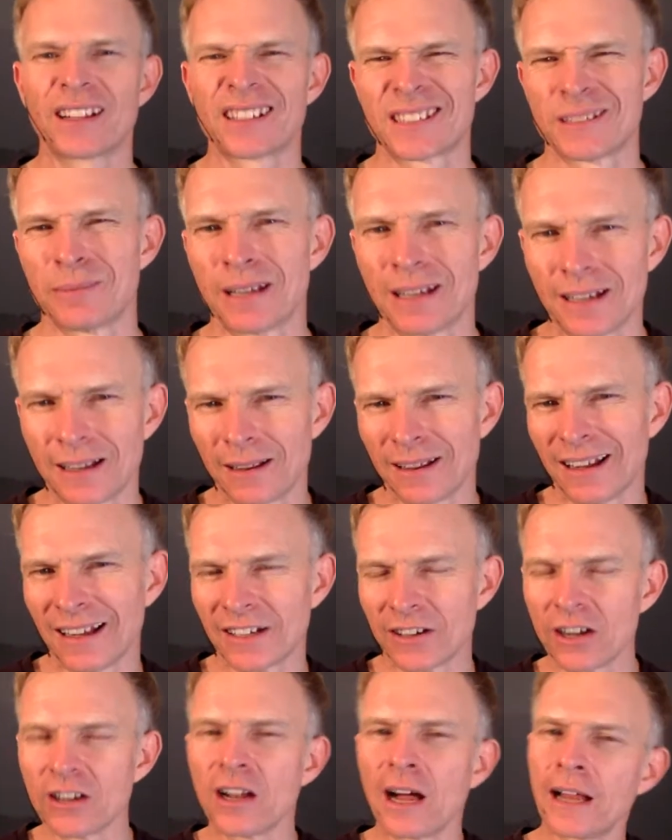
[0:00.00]
It's a bit, I
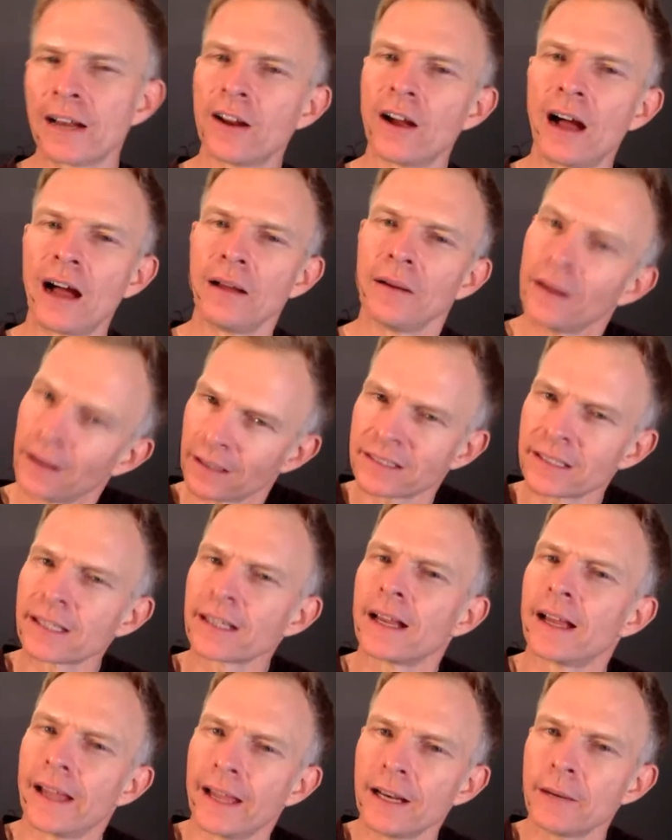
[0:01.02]
don't.
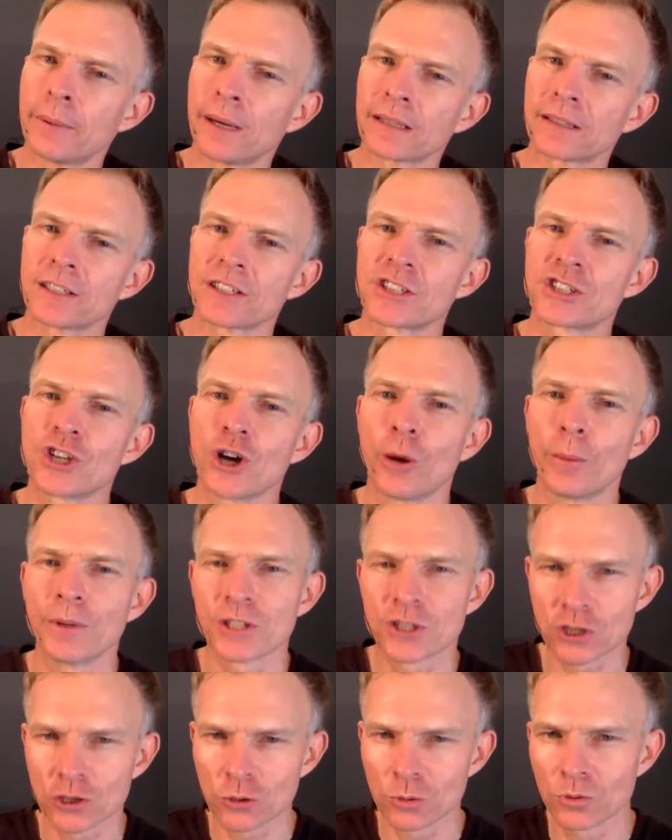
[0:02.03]
Something I hate about this job
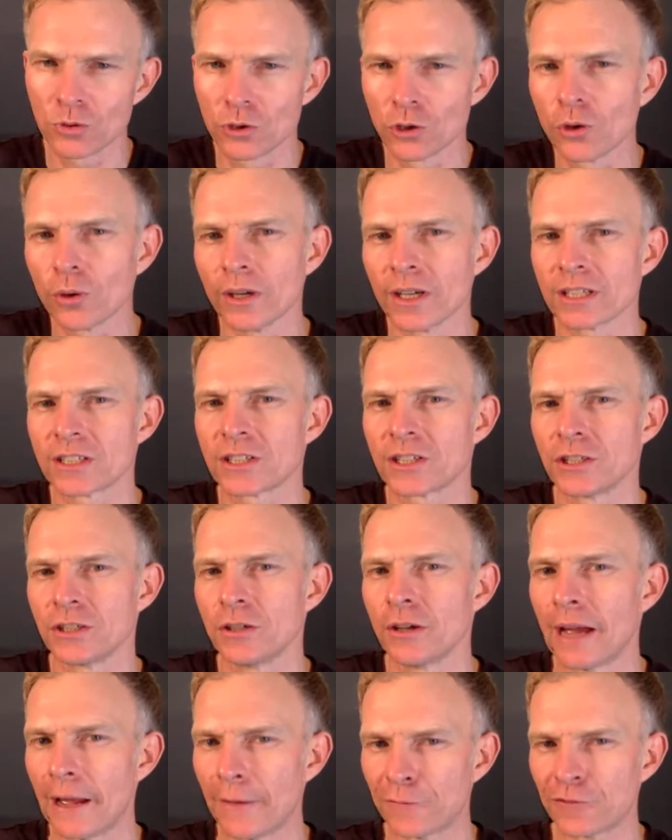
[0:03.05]
is to do it,
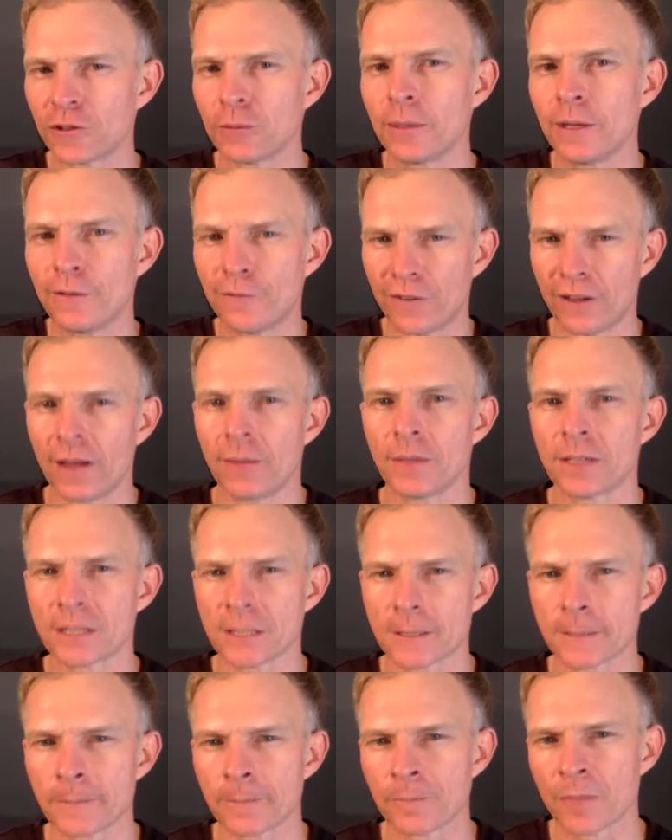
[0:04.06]
you have to be
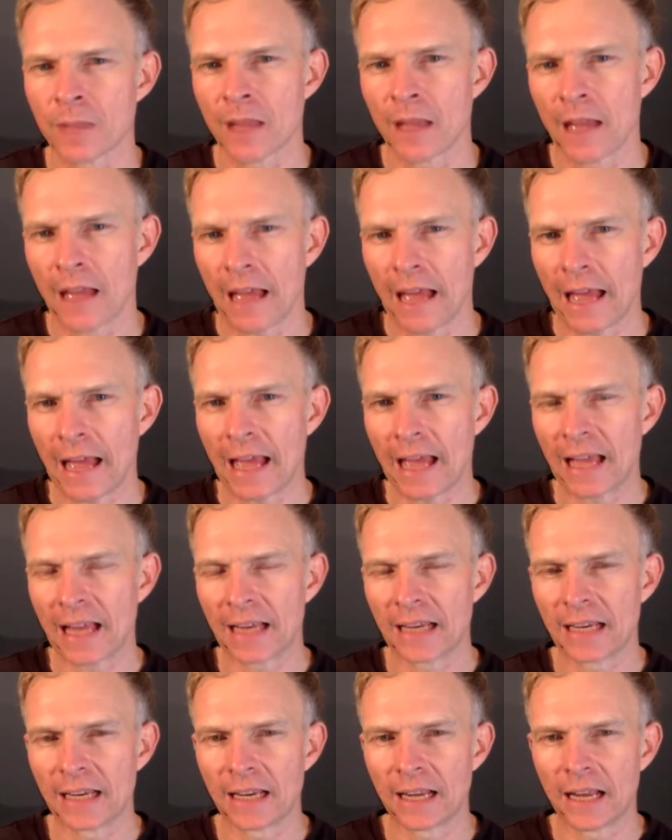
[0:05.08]
famous,
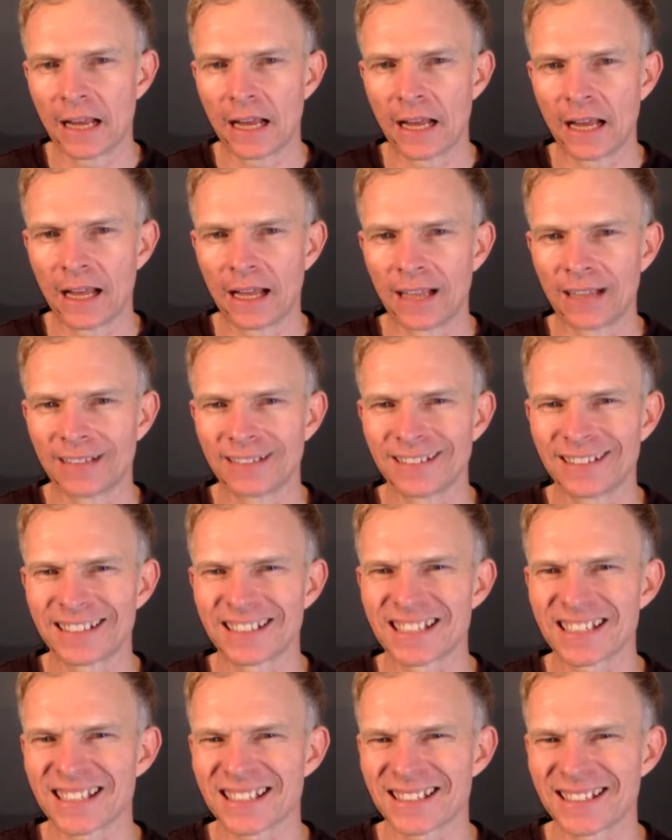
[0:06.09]
and
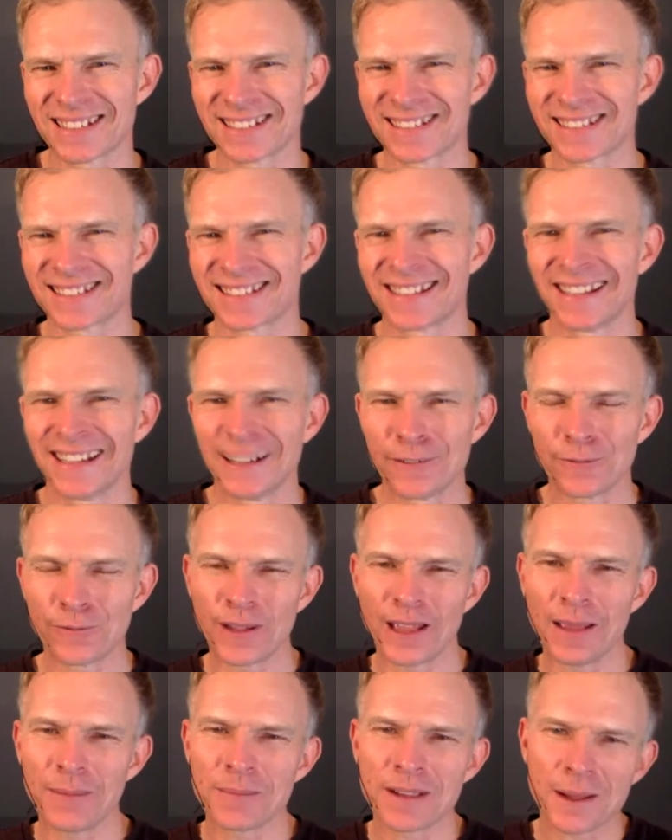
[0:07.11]
this
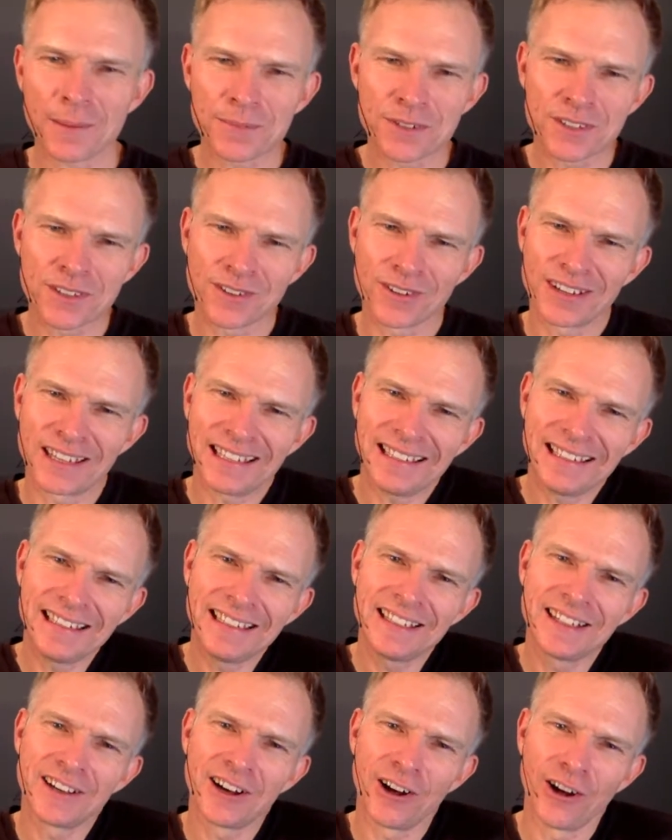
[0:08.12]
fame comes with an
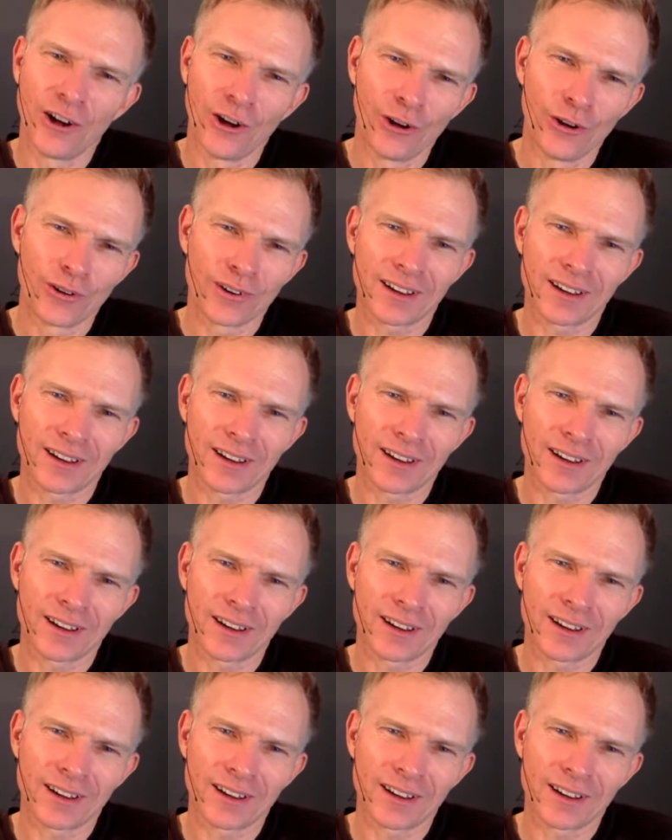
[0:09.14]
ego.